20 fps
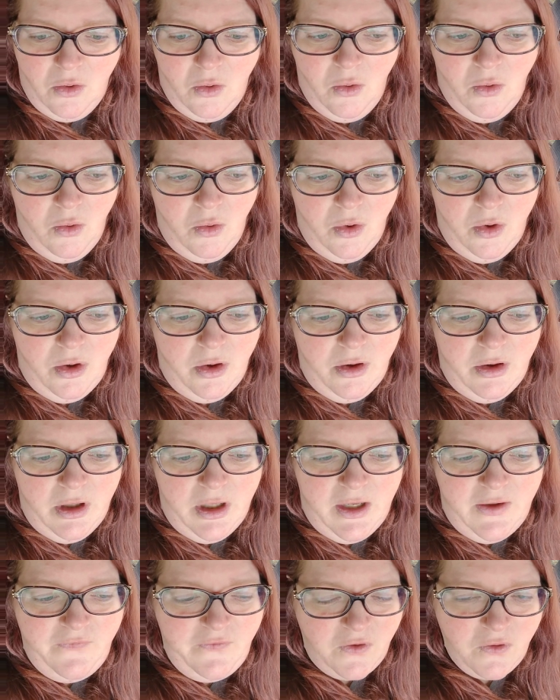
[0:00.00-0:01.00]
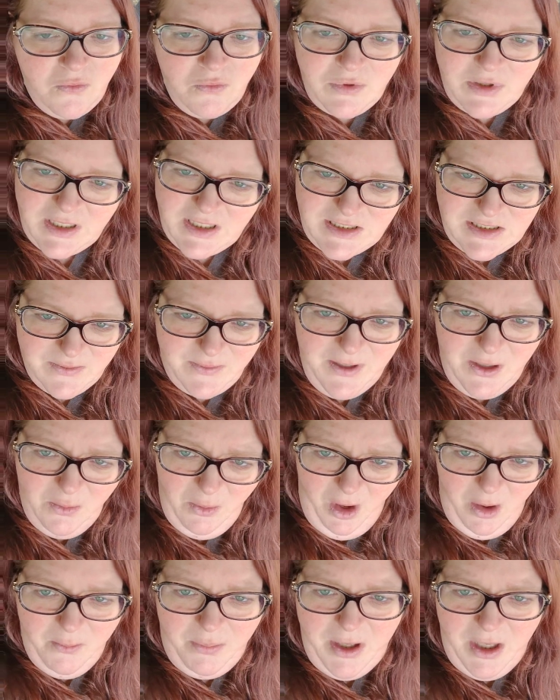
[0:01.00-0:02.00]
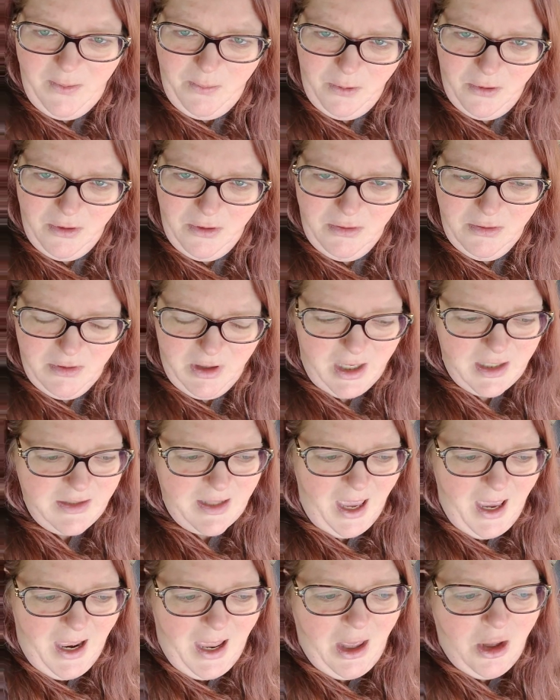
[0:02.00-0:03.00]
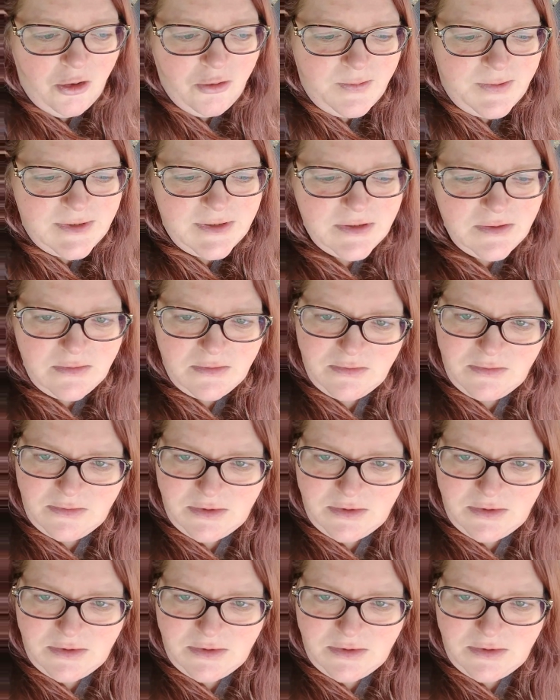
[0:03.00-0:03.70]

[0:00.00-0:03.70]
Or if you need to be around people and that helps,